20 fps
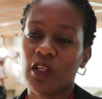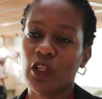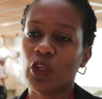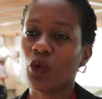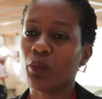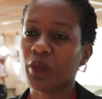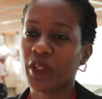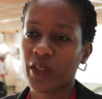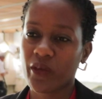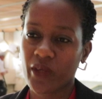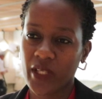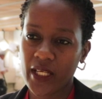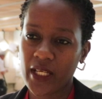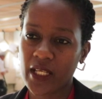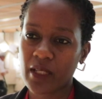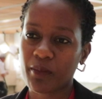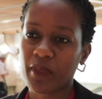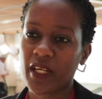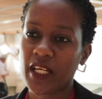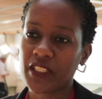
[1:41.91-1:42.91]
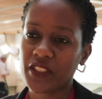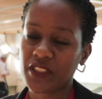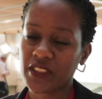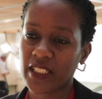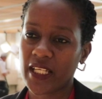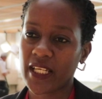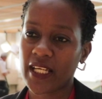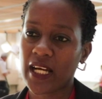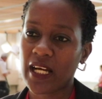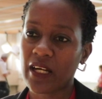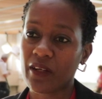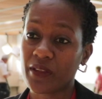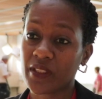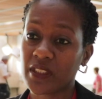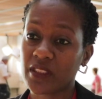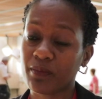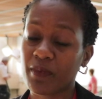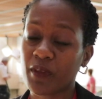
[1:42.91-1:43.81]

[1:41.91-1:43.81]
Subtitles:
low middle income countries like ours,